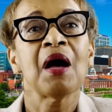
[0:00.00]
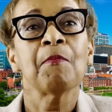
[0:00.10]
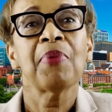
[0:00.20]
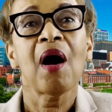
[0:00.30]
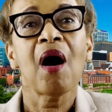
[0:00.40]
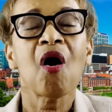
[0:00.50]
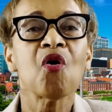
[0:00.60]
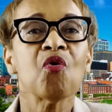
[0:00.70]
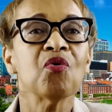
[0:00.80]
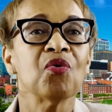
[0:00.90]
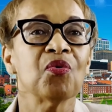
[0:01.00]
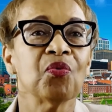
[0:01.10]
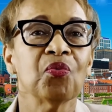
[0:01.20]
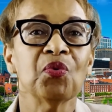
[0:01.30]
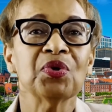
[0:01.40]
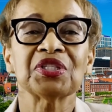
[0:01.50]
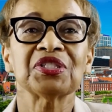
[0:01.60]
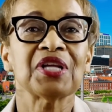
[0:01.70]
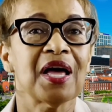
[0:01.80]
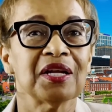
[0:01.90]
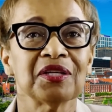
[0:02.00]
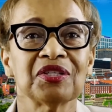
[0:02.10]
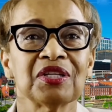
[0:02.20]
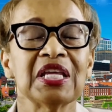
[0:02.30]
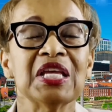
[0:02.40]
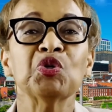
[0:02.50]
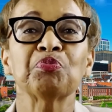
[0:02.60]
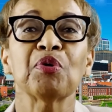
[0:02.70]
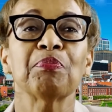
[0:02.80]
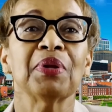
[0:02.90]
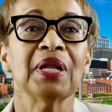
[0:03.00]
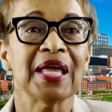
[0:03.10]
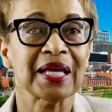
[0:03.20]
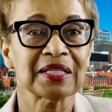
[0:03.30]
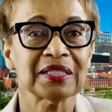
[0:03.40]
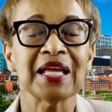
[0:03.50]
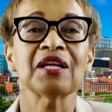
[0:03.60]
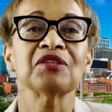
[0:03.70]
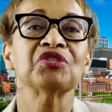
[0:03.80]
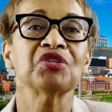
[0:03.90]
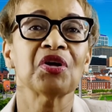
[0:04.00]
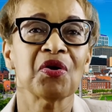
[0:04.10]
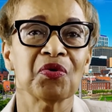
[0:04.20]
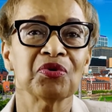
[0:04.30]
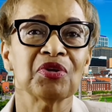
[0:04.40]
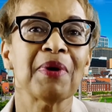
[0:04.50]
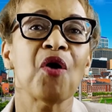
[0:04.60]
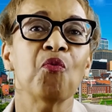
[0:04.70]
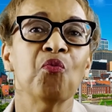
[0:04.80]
Paul was astonished. He was perplexed and concerned about